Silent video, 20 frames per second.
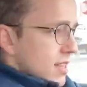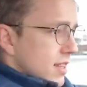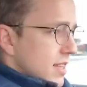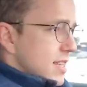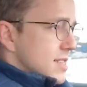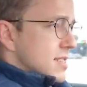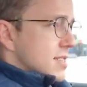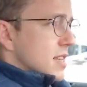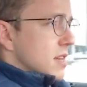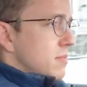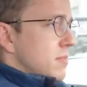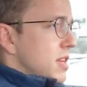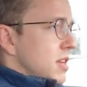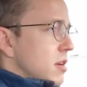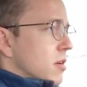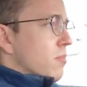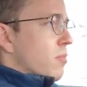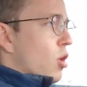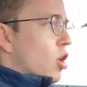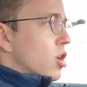least can
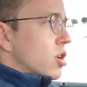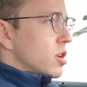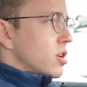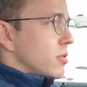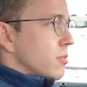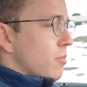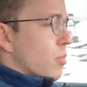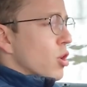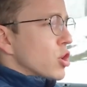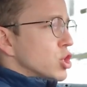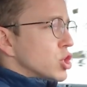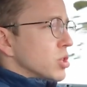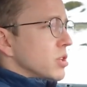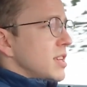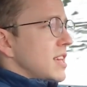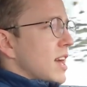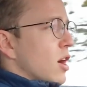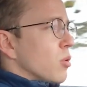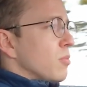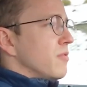be
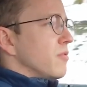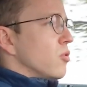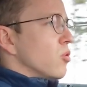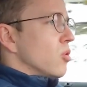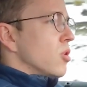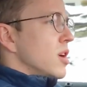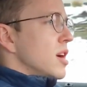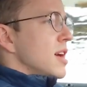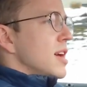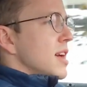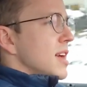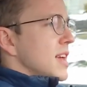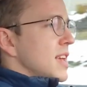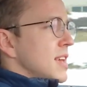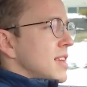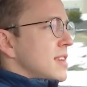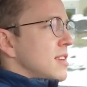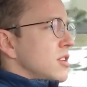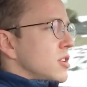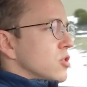partially helpful
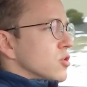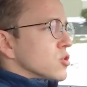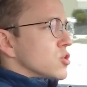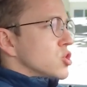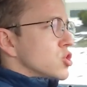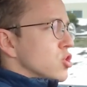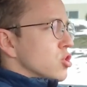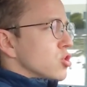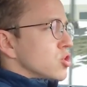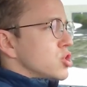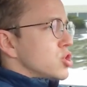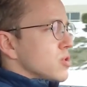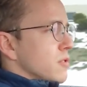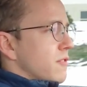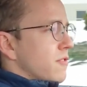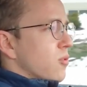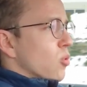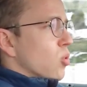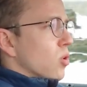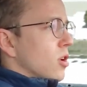in your search
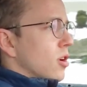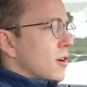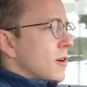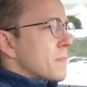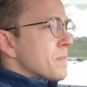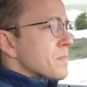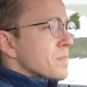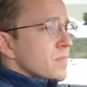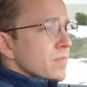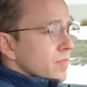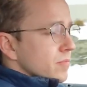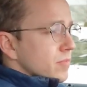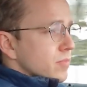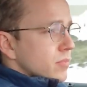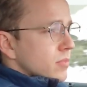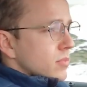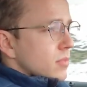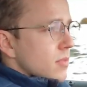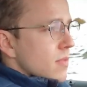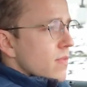for
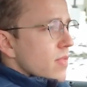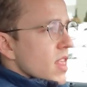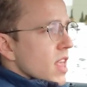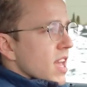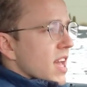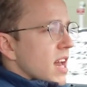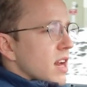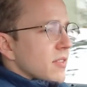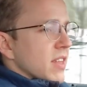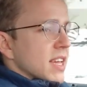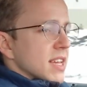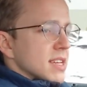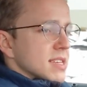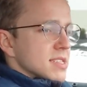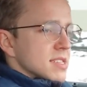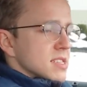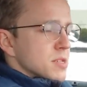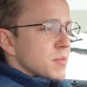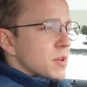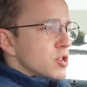kind of like a
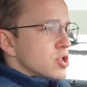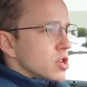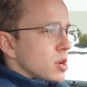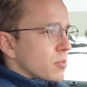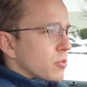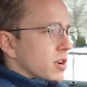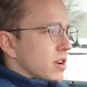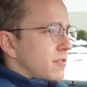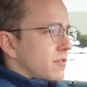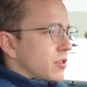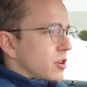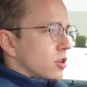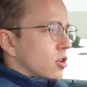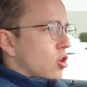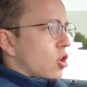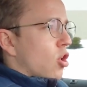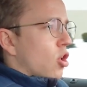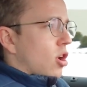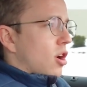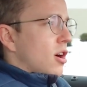suspension upgrade for your
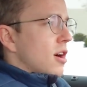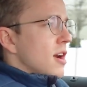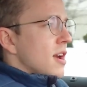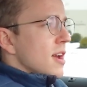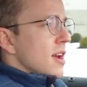car.